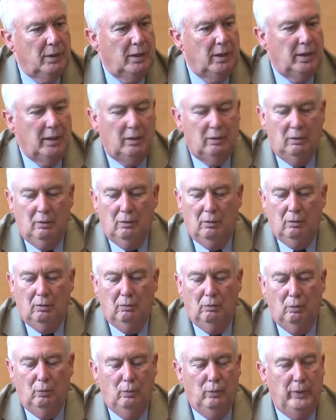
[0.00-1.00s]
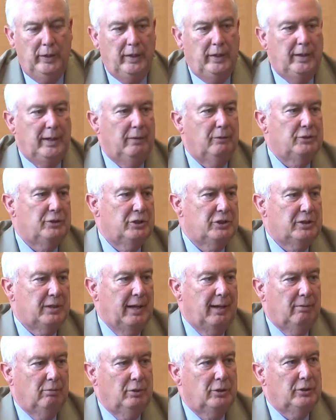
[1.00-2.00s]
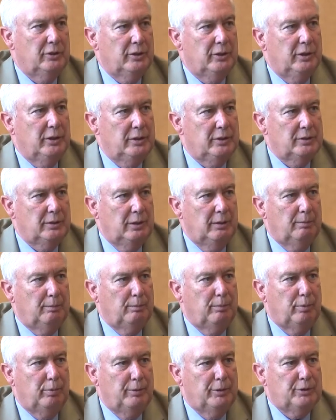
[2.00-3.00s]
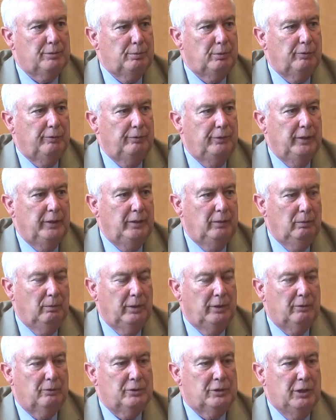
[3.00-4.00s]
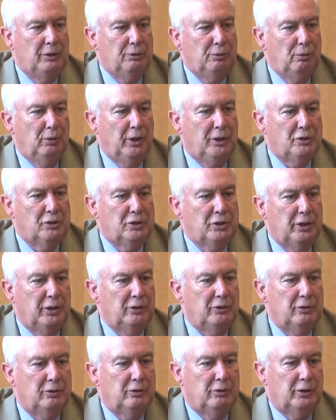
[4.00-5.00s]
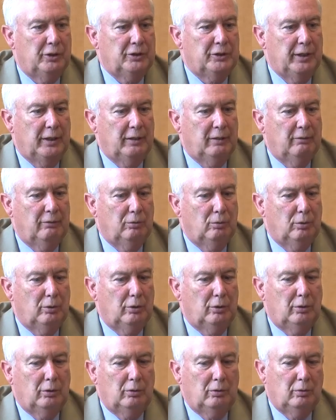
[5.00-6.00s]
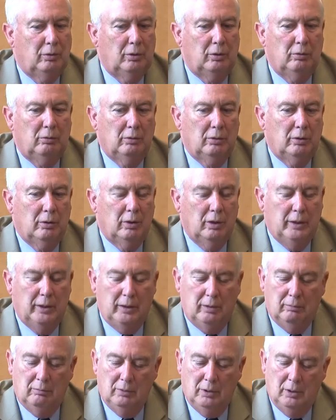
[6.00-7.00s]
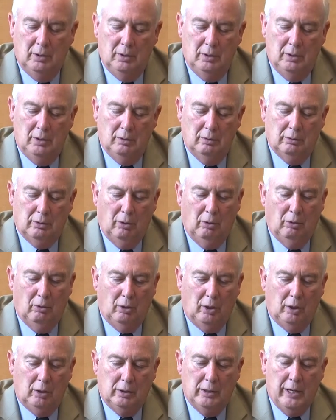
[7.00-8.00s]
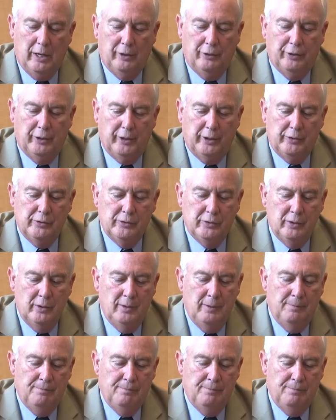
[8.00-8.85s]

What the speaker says: and when that was established as a permissible fee, whether it was done through legislation or executive order or COLAR kind of things,